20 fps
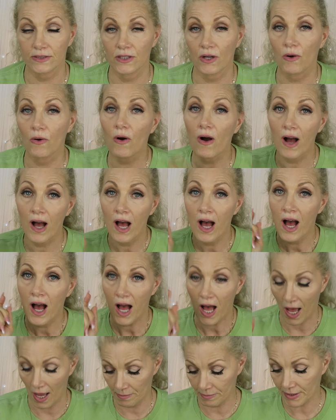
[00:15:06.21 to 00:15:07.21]
So
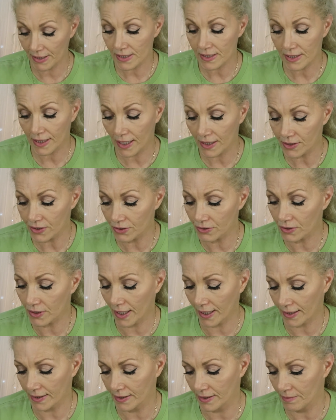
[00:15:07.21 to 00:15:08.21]
I'm gonna say I do
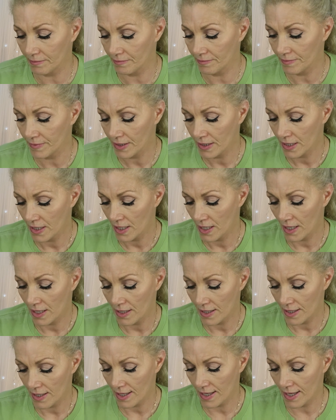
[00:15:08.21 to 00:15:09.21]
like them
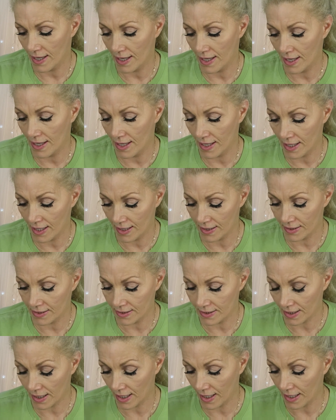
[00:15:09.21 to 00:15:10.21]

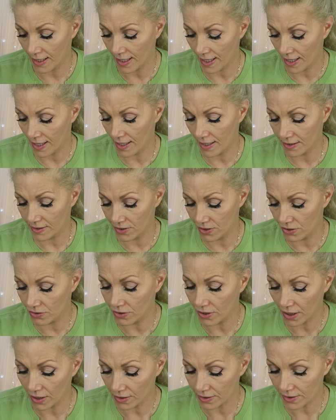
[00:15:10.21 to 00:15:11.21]
and I had two
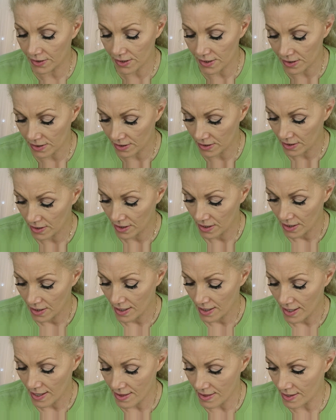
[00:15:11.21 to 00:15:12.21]
colors
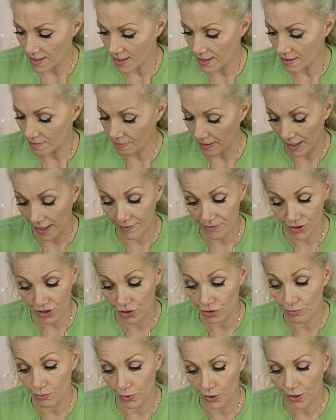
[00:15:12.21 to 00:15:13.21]
in them. I have
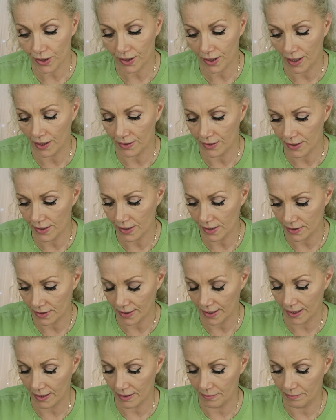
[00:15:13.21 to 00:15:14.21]
two more colors because
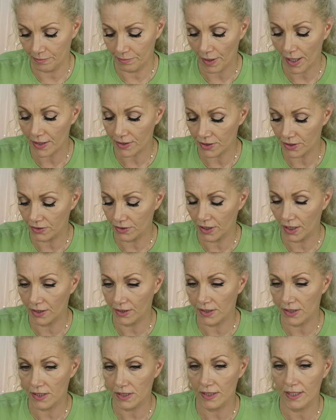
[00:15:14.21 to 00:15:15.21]
I bought two
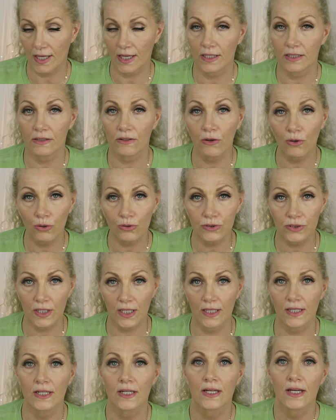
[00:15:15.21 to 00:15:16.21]
colors at
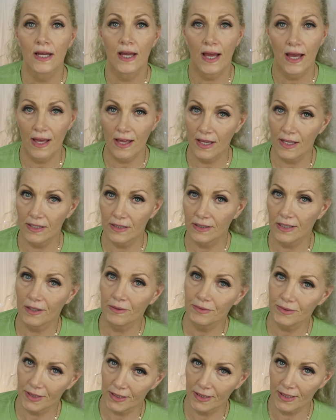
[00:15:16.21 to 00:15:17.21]
Ulta and
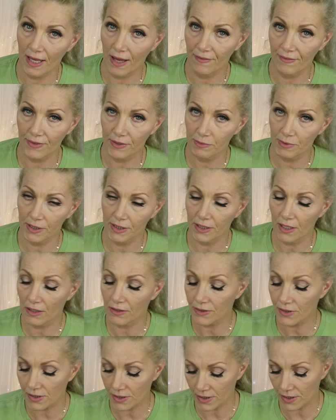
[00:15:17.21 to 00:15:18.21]
they didn't have very many
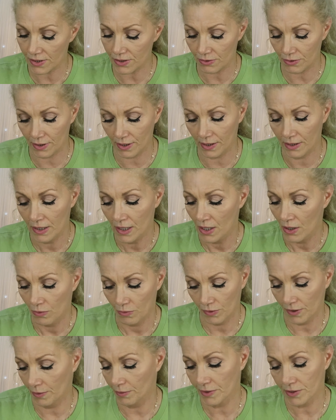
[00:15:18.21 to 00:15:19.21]
colors there. So I,
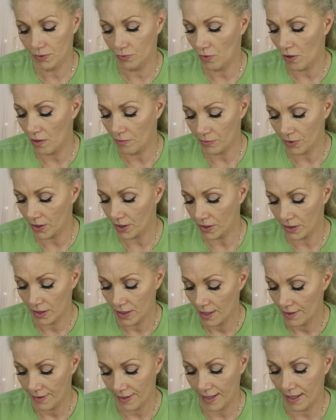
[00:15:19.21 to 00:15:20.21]
when I went to Walmart,
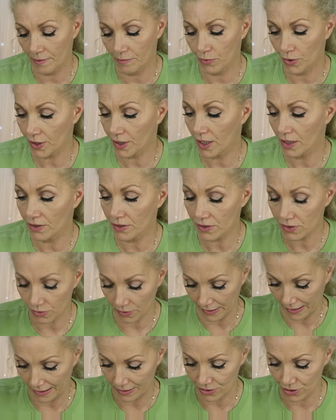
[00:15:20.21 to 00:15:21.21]
they had more colors. So
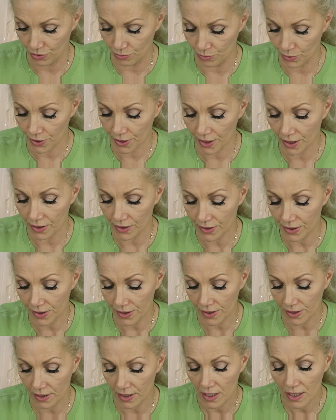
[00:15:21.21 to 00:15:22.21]
I got two more
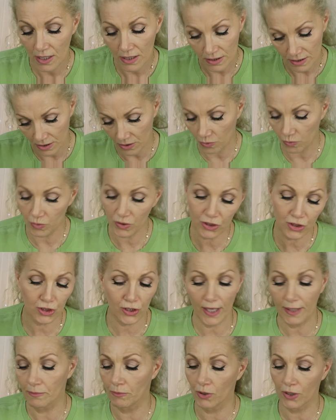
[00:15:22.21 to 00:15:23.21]
colors. So we'll
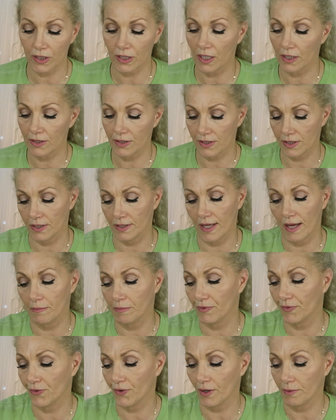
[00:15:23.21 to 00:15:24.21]
try more colors than that
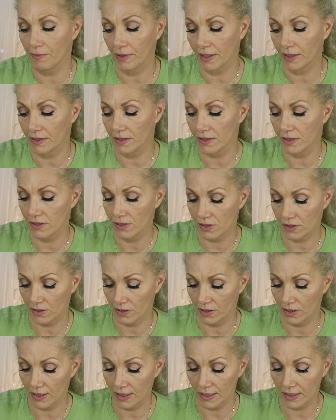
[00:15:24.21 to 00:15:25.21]
before I make a decision
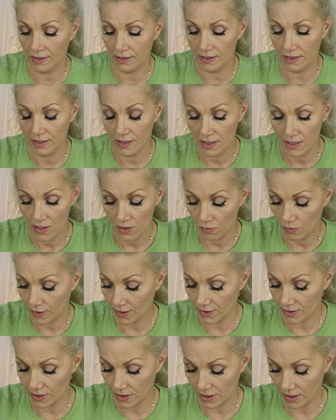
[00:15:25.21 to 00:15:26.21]
on it. What
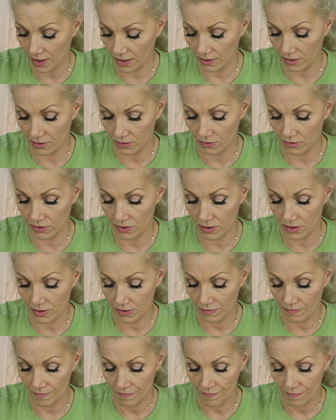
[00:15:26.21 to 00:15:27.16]
else did I use?